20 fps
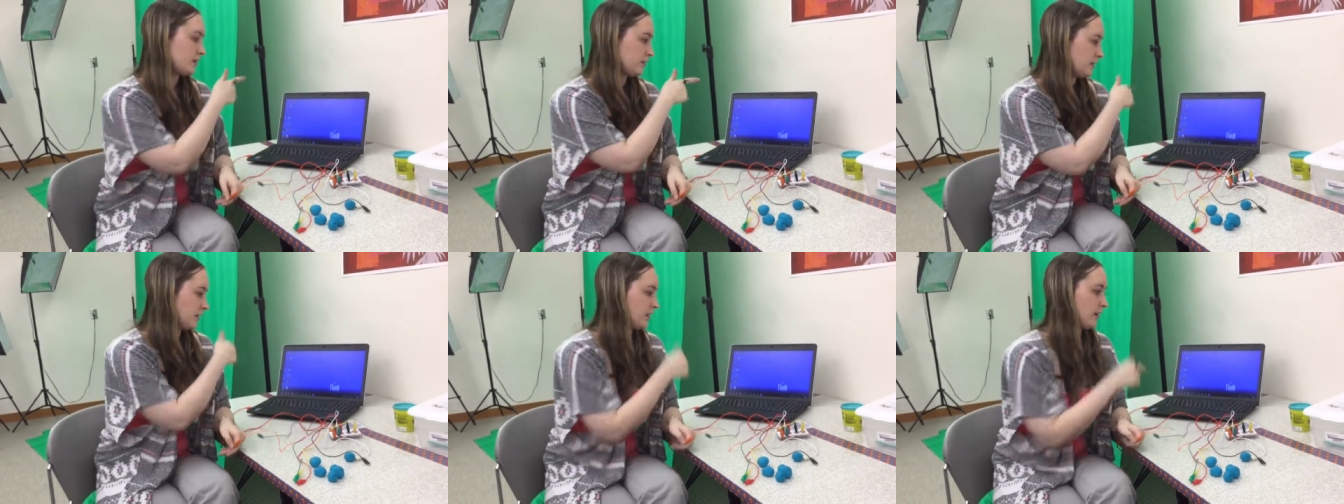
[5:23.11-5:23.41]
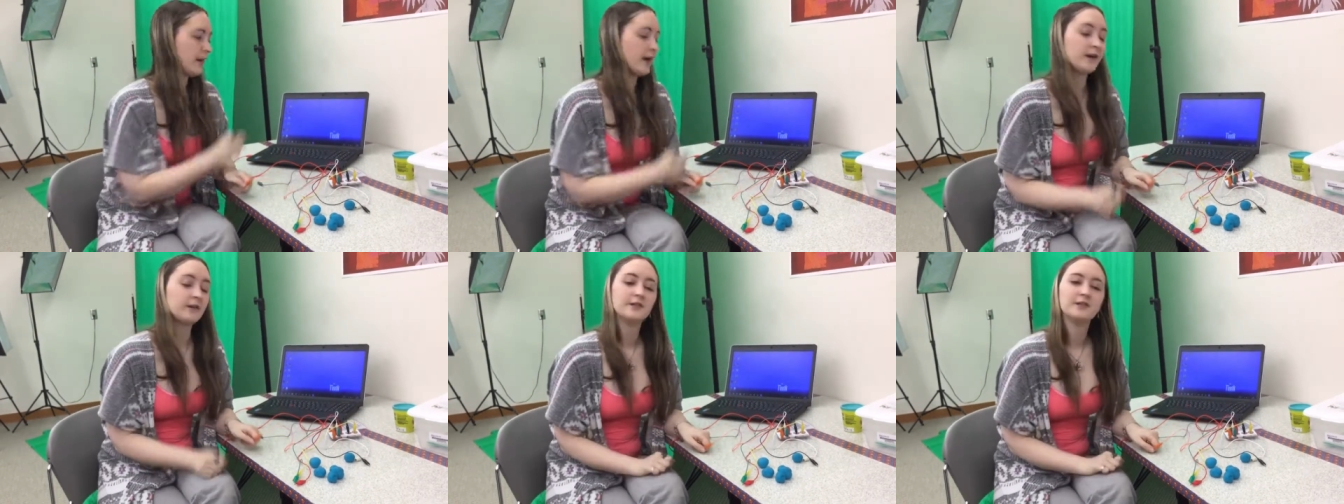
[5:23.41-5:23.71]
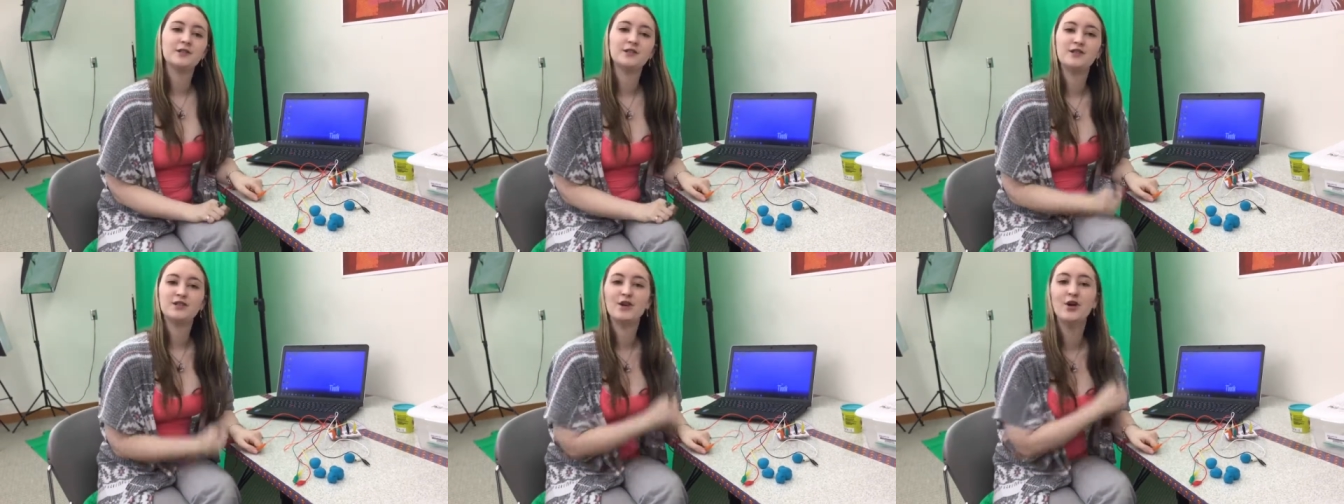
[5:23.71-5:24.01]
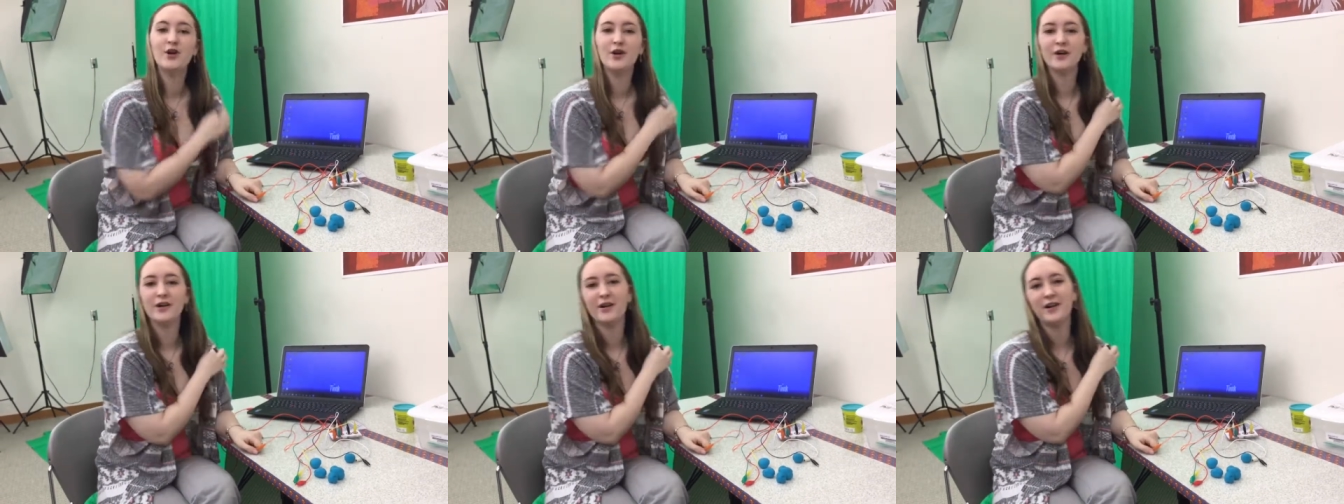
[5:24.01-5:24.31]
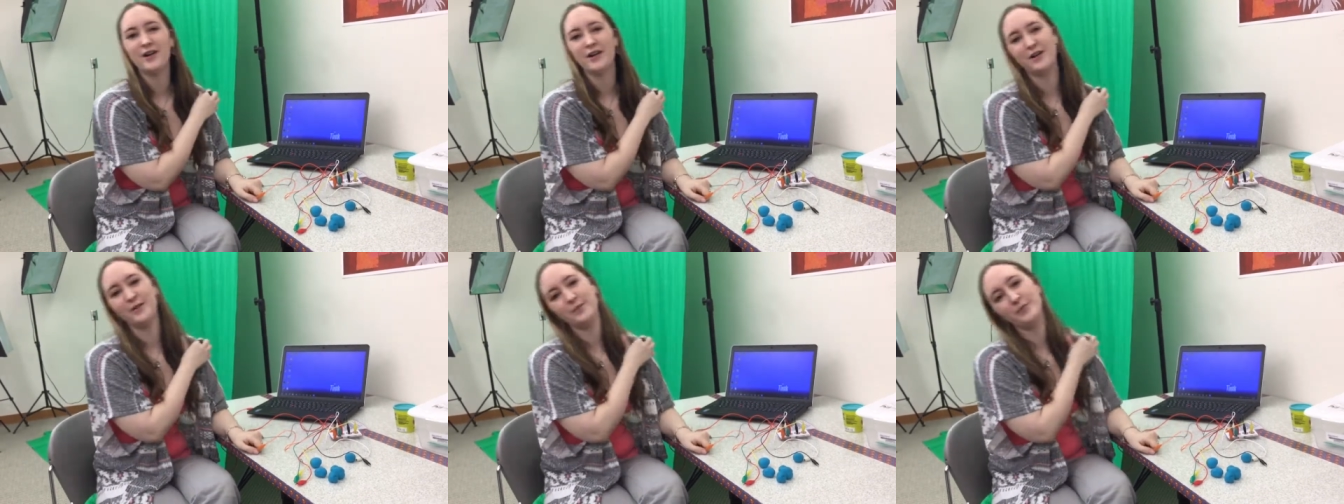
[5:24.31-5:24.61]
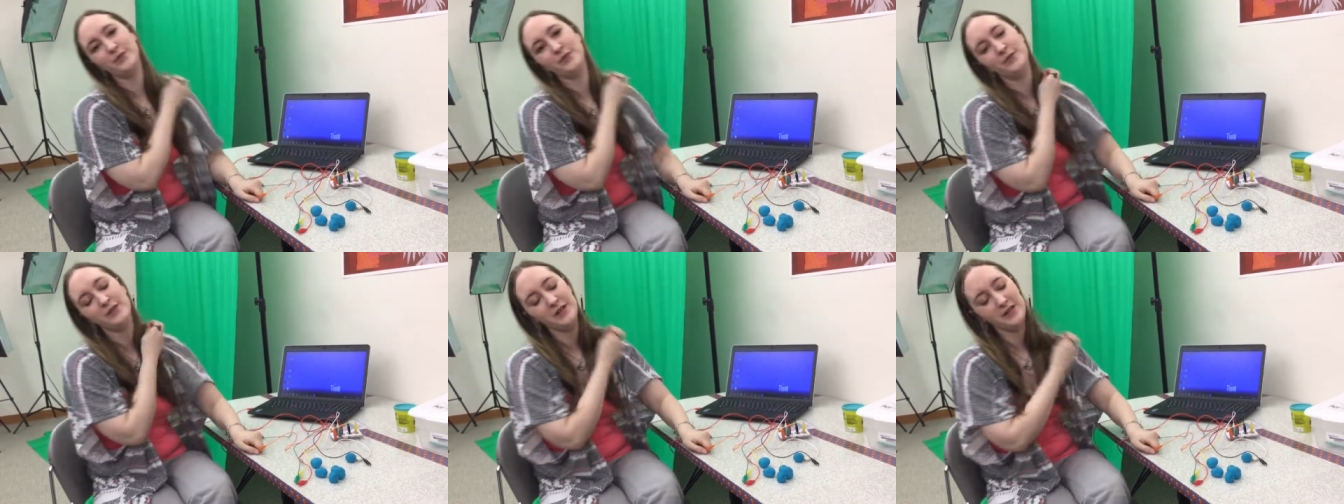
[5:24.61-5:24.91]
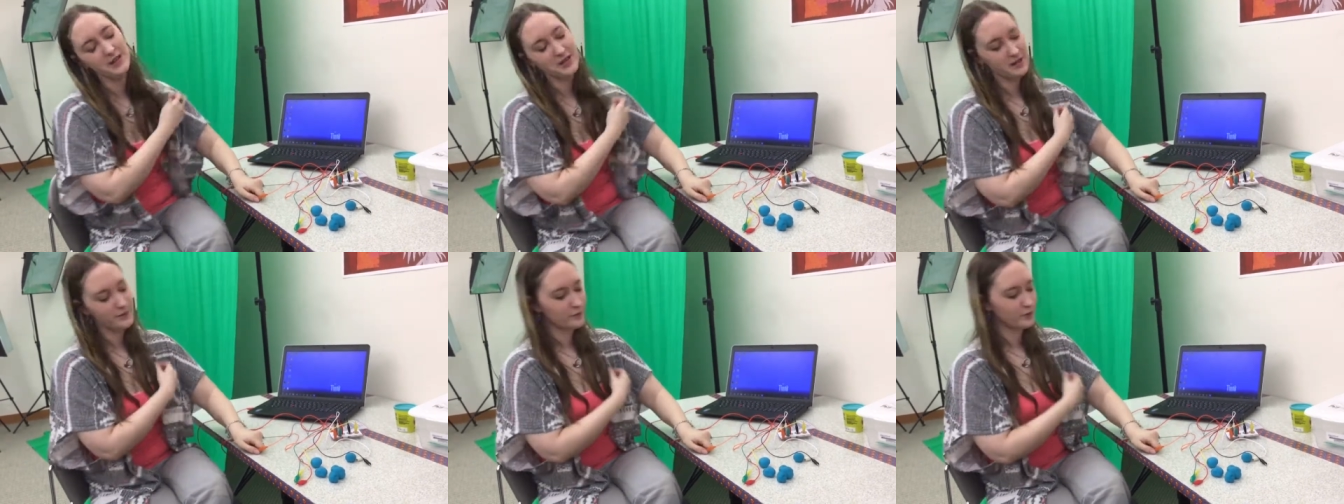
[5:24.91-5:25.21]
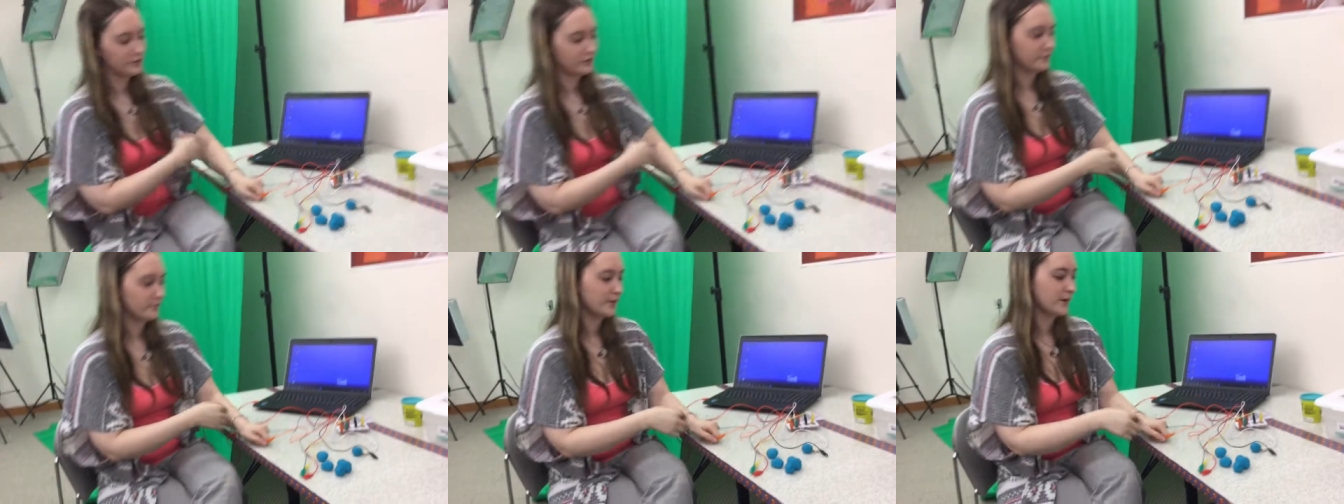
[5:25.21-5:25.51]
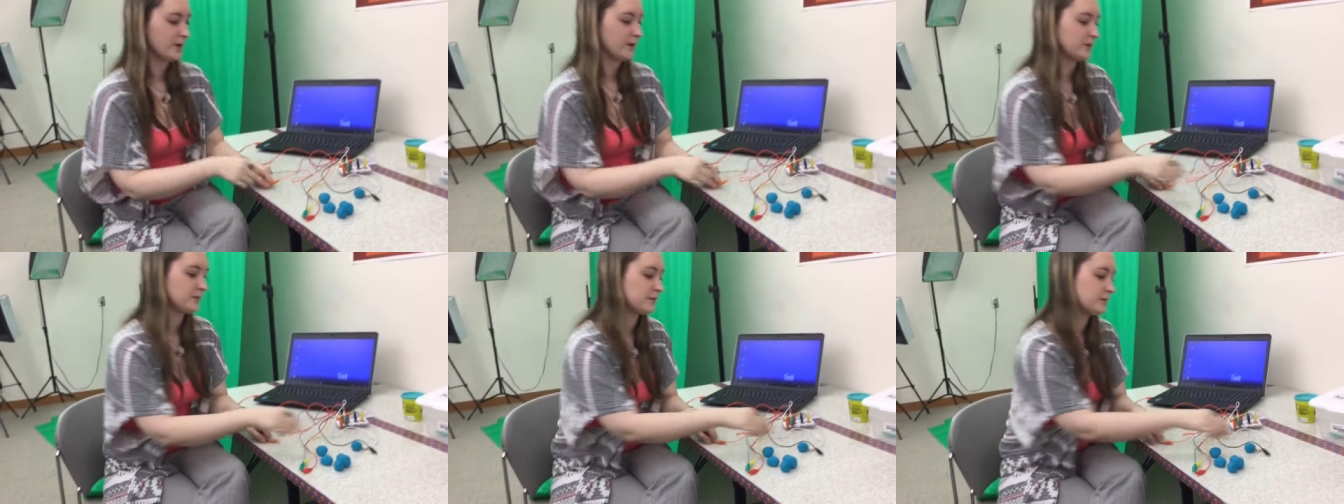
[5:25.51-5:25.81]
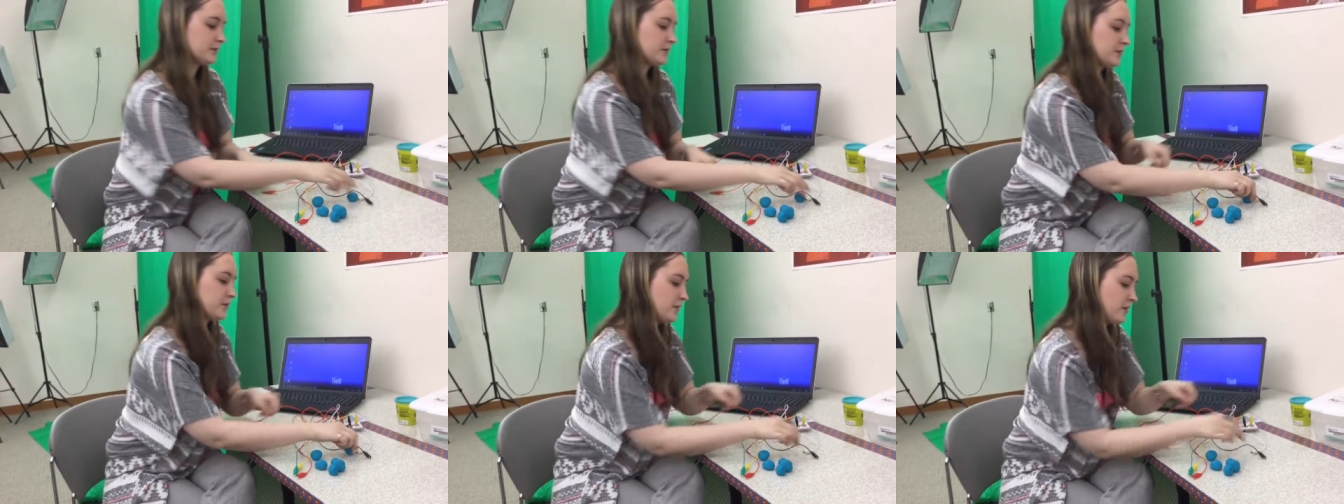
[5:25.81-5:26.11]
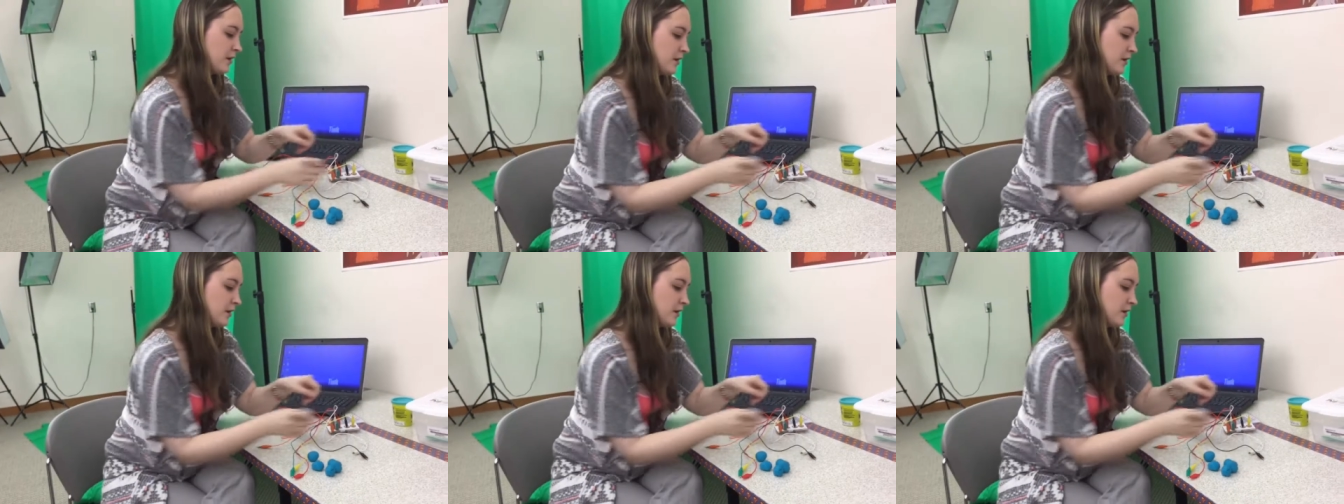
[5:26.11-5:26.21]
they'll act as your moving keyboard parts.